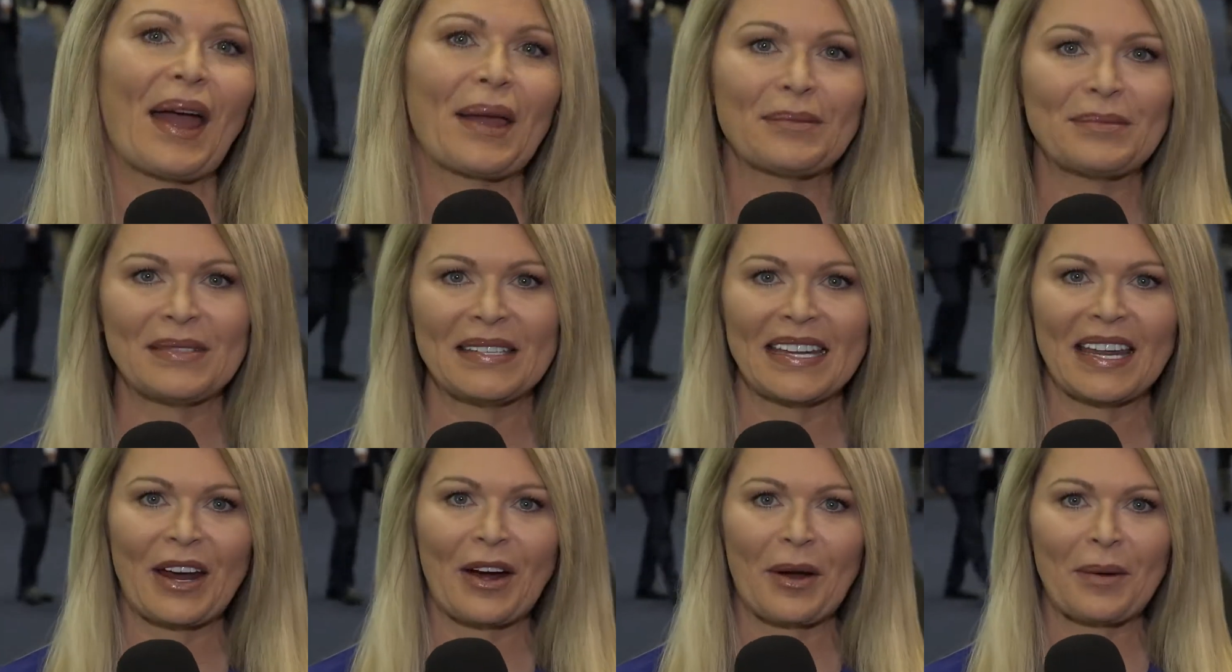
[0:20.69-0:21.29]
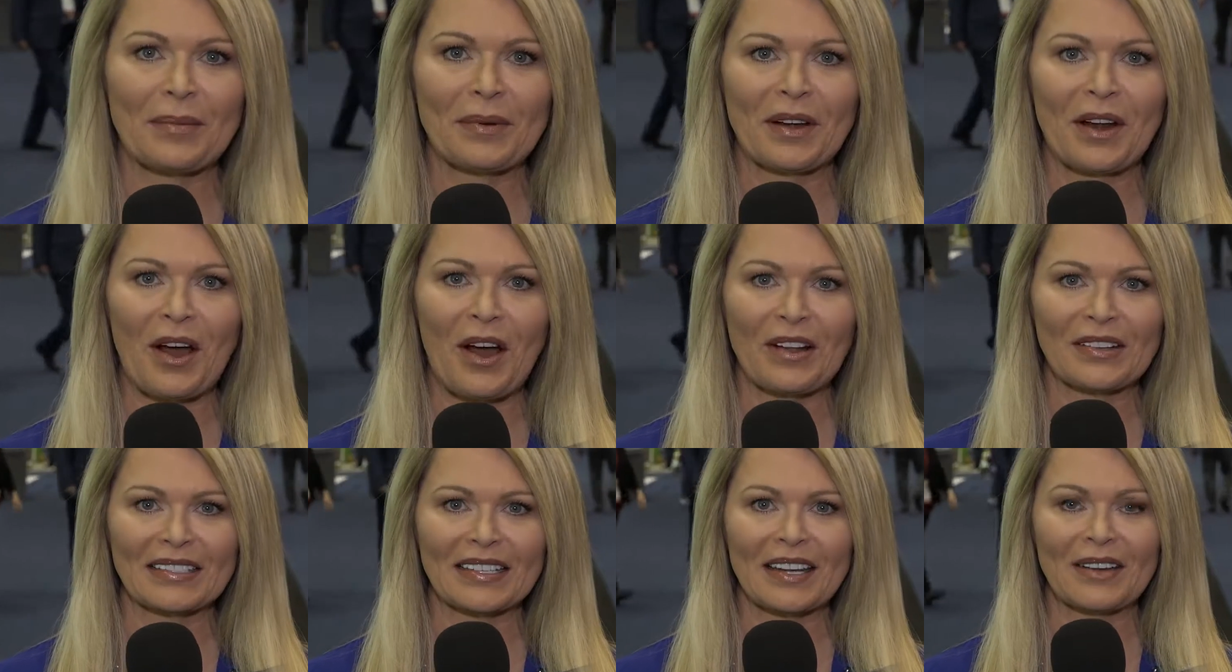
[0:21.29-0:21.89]
I'm Tiara
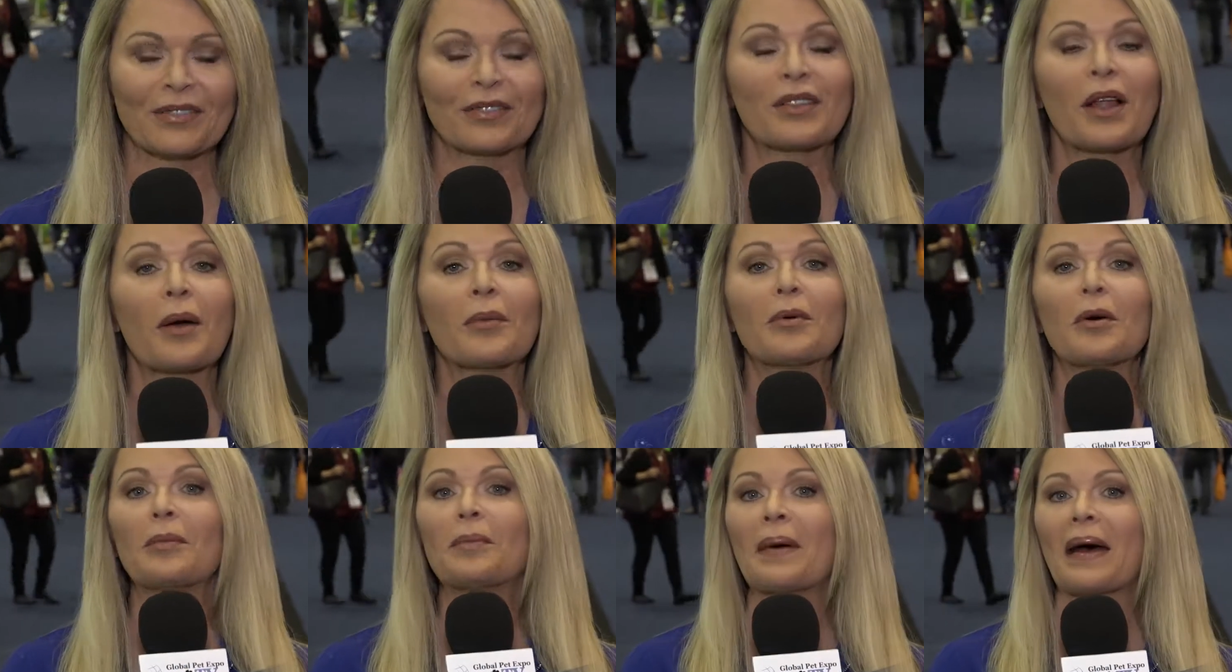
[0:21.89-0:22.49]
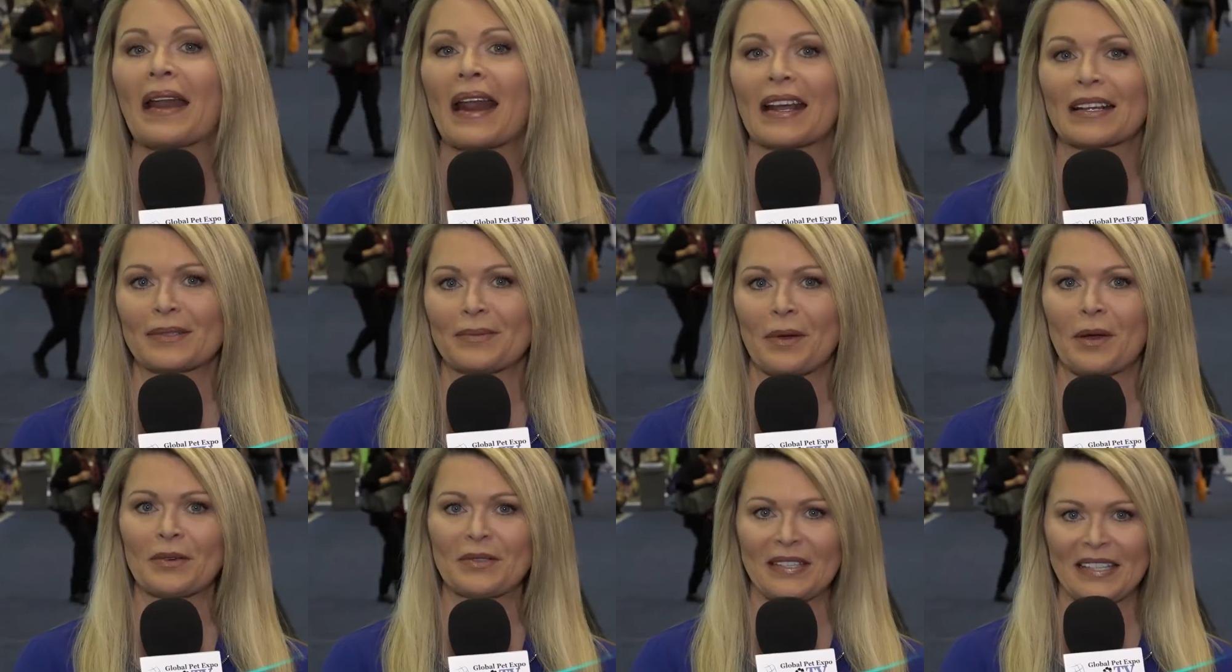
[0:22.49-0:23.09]
Binaldi of Global Pet
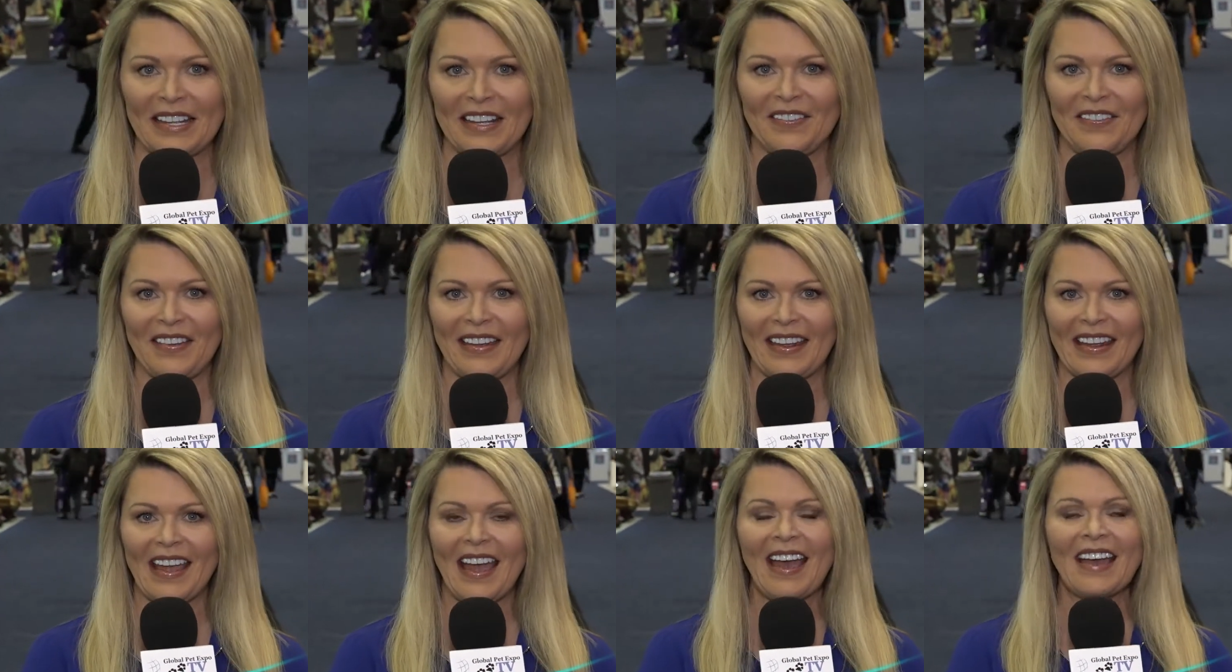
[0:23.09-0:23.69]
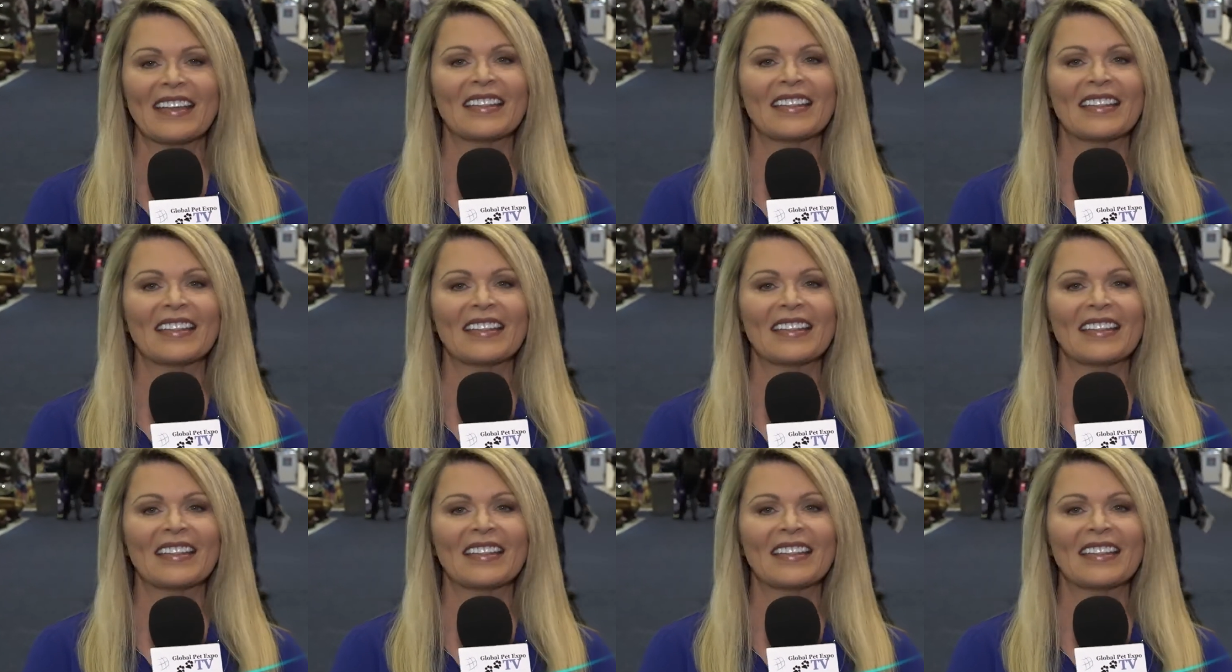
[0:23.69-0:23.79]
Expo TV.